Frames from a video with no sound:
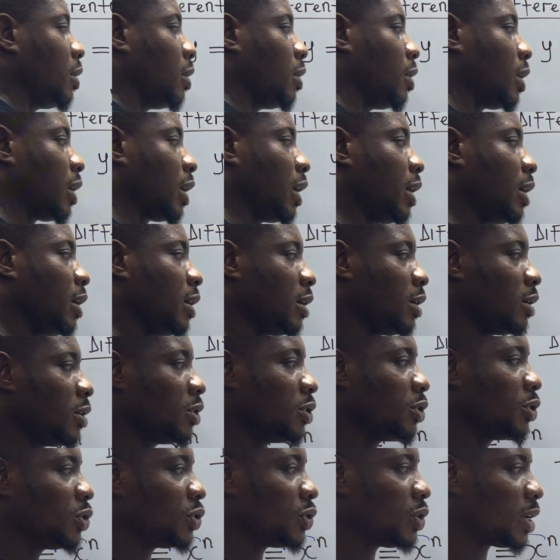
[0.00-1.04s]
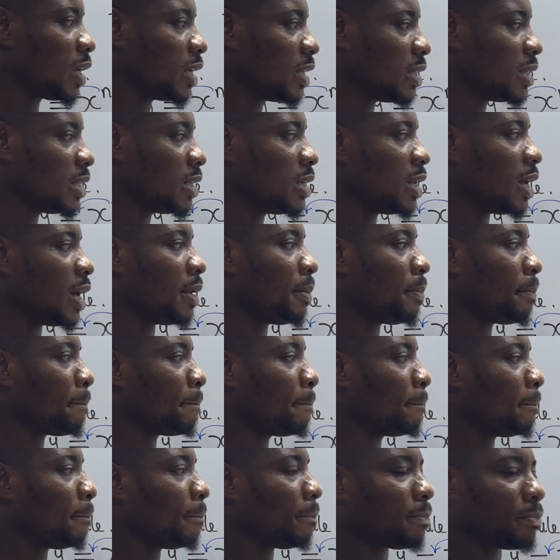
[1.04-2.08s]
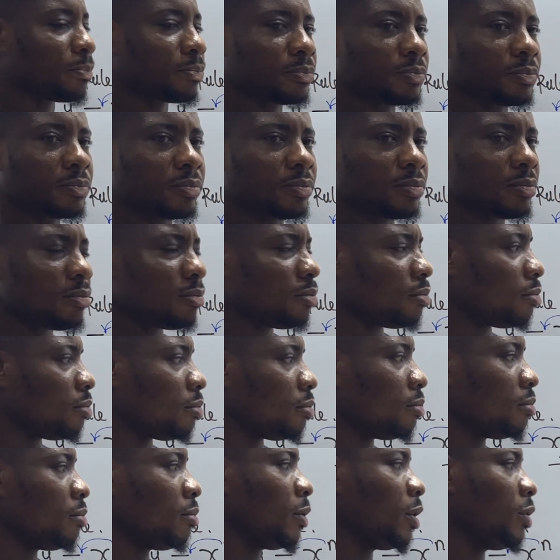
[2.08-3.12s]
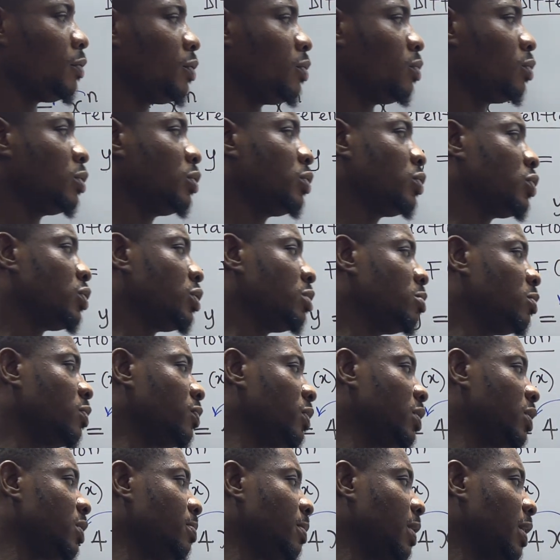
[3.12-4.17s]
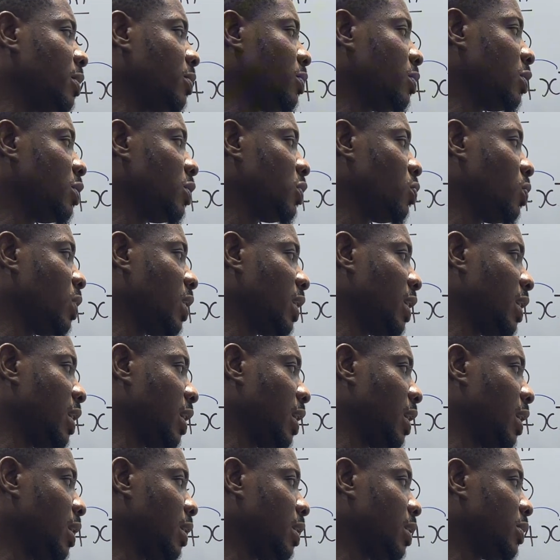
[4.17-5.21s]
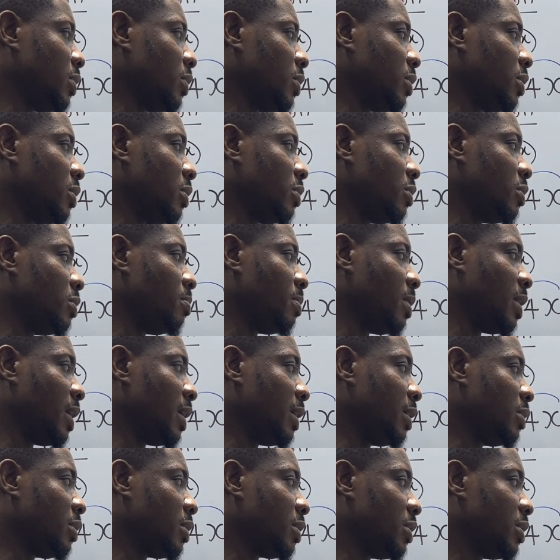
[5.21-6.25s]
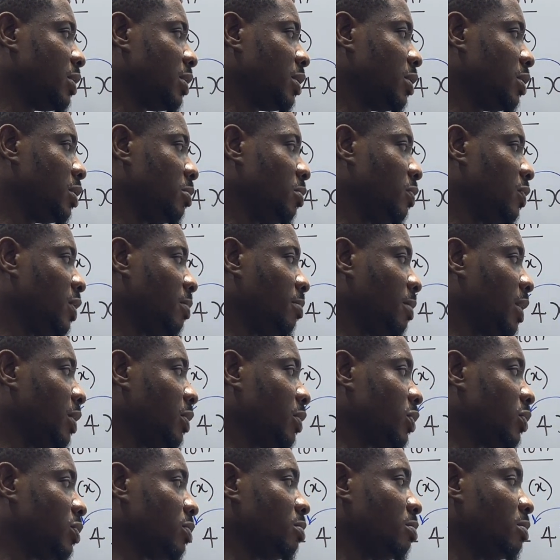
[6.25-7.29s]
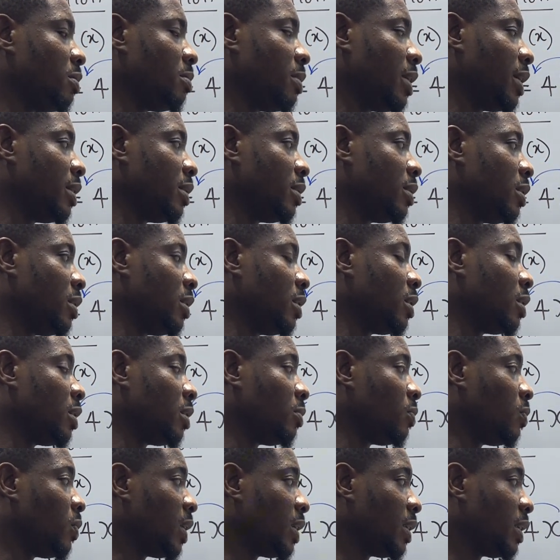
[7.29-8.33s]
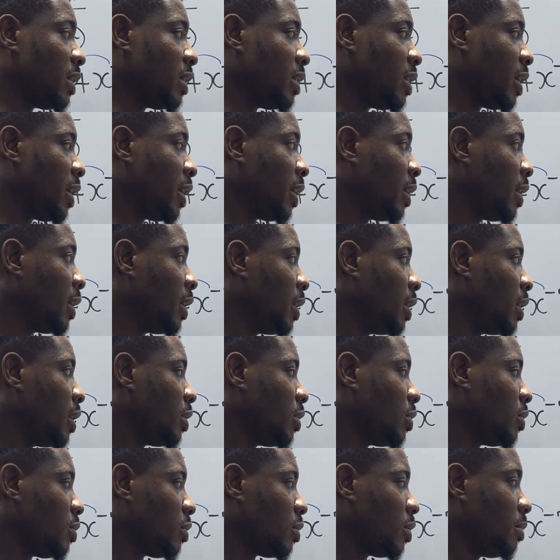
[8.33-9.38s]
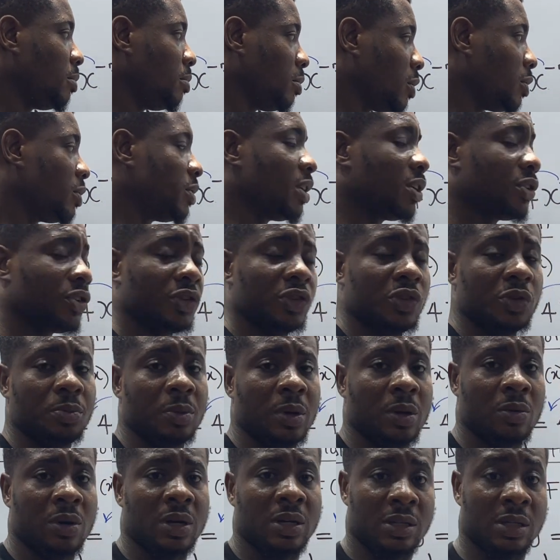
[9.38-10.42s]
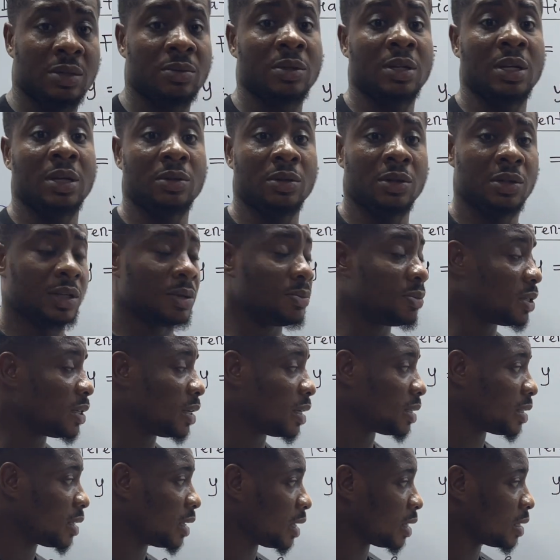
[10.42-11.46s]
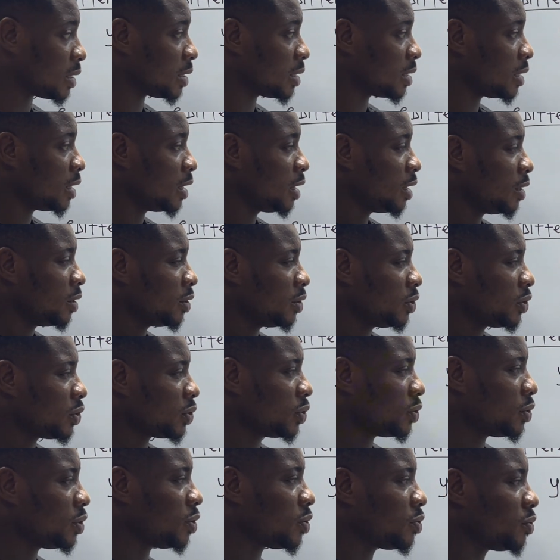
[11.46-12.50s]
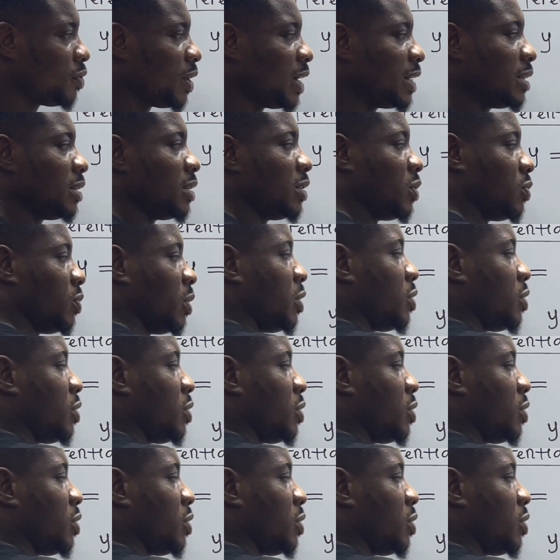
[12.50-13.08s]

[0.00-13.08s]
Okay? So you can see that if you want to remove this one here, there's nothing bad. You can still remove the minus the 1 there. Okay? Because x raised to power 1 is same thing as x. So you could write it this way.